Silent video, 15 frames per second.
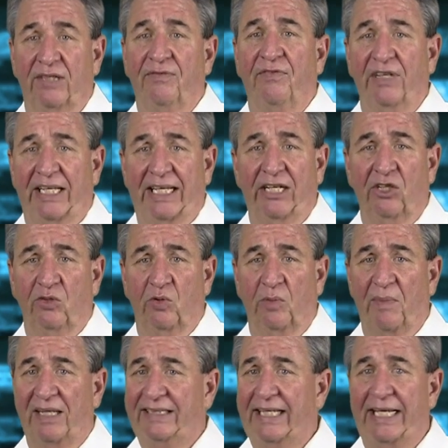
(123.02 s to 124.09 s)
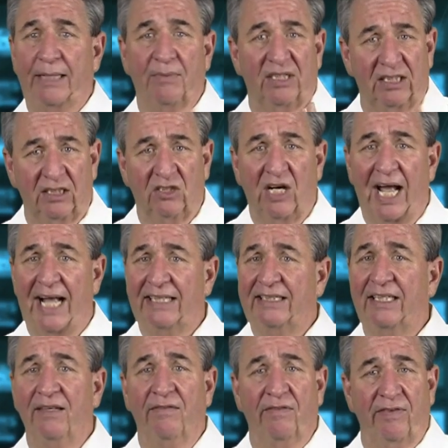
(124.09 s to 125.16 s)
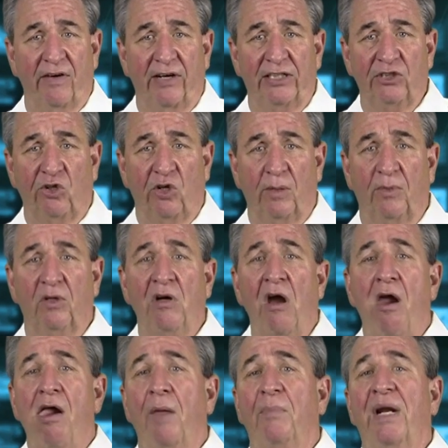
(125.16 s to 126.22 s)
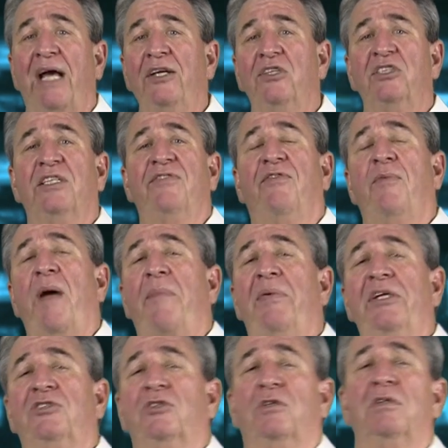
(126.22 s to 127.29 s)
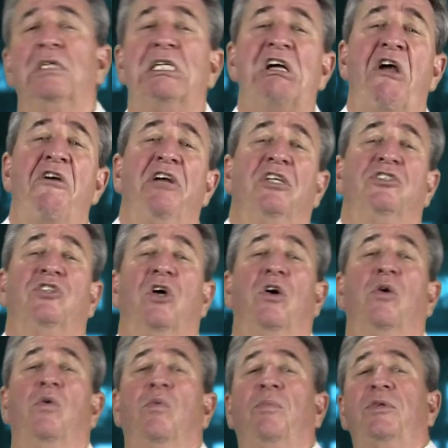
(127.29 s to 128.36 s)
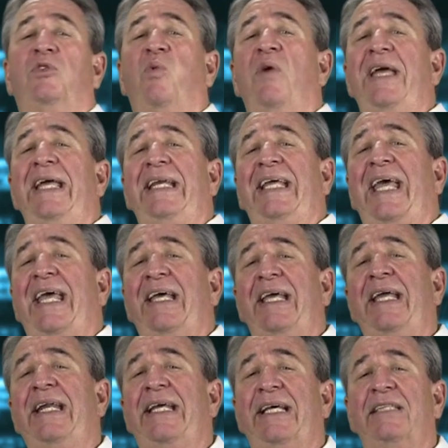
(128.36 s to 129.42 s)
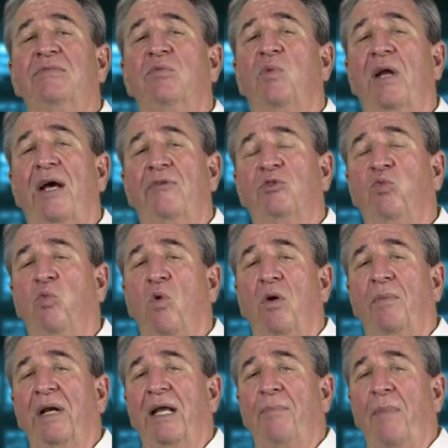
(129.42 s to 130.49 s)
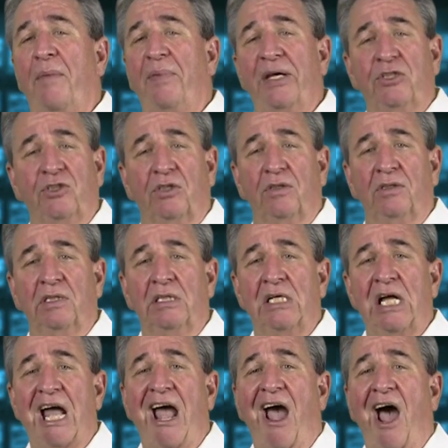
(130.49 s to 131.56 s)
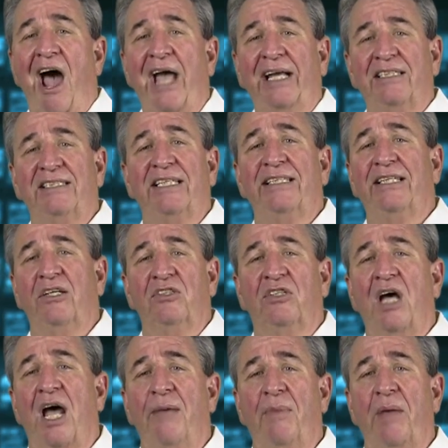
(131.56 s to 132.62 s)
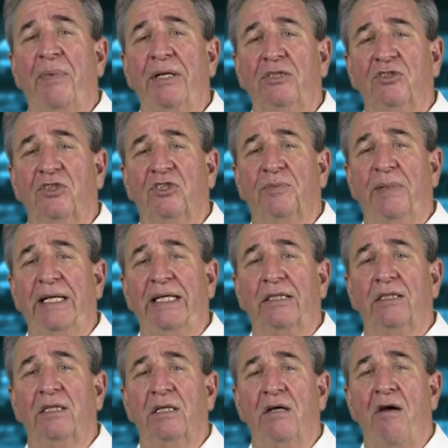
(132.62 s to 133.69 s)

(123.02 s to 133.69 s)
it for years with my team. Lasted, very durable. But I used it for my pitcher. So between game innings, when I was warming up my pitcher, I could sit there and time my pitcher speed